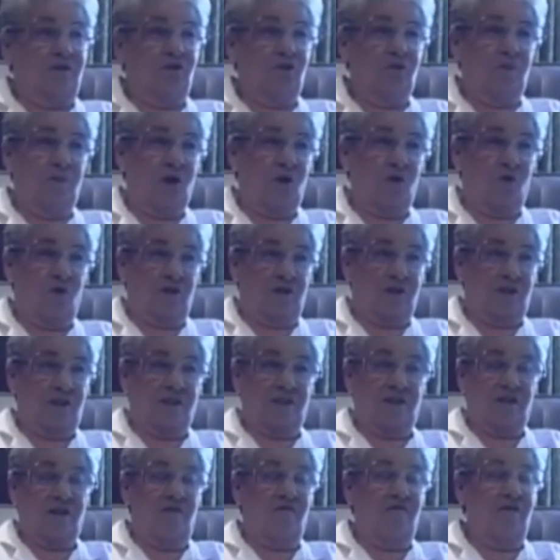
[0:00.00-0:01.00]
two boys.
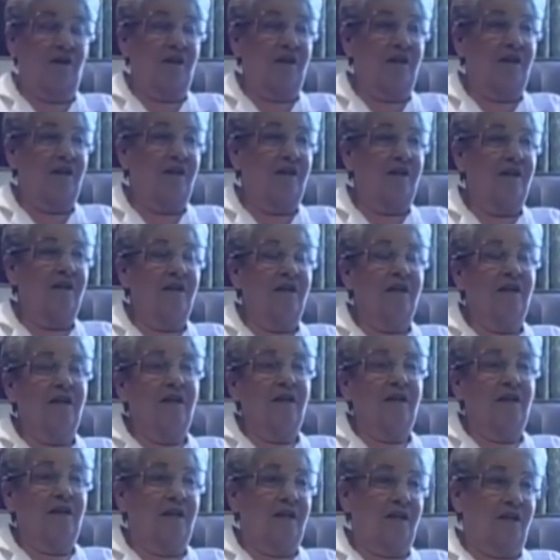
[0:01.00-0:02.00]
That's mm-hmm. all I mm-hmm. had,
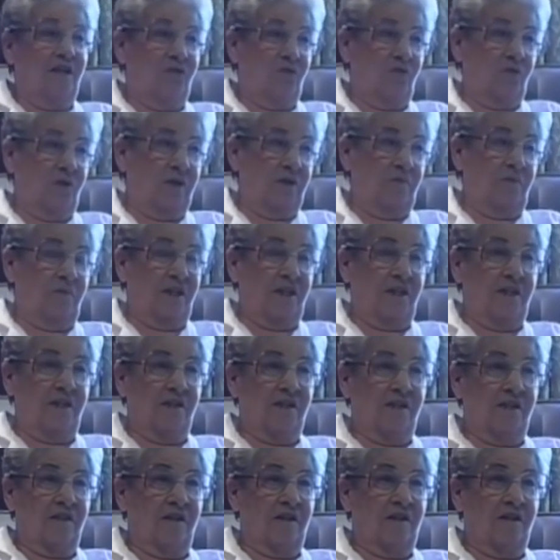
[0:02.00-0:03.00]
and I had twin
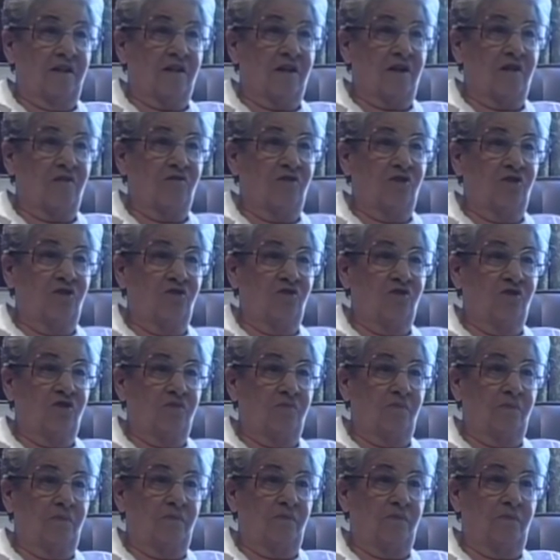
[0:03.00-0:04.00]
beds in there because used
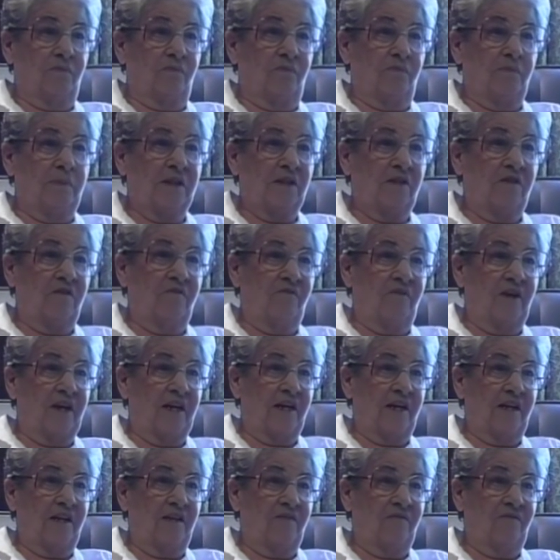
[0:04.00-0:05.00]
to pillar
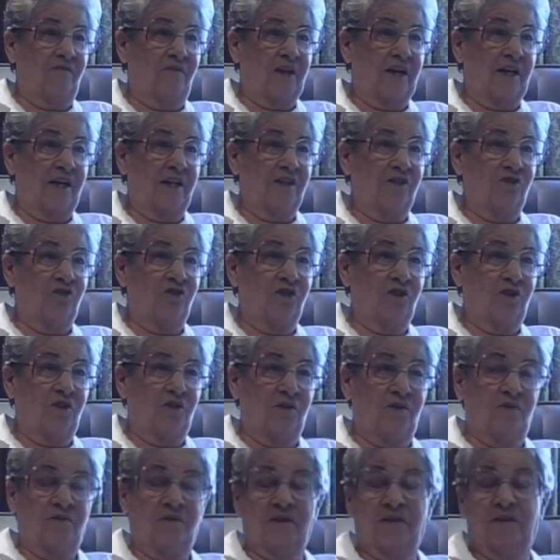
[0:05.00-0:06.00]
fight and fight. You
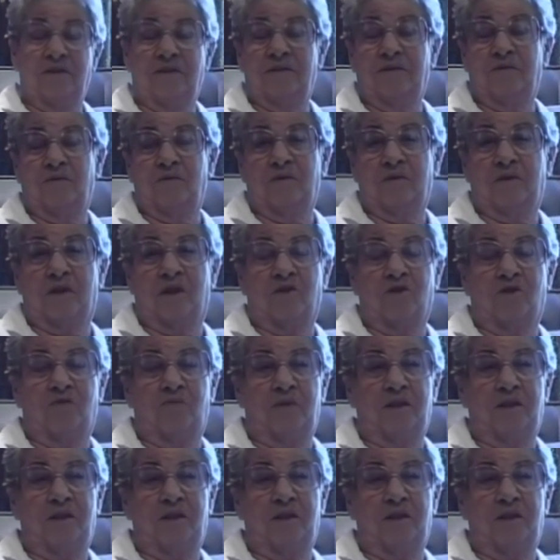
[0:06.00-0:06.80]
know, and because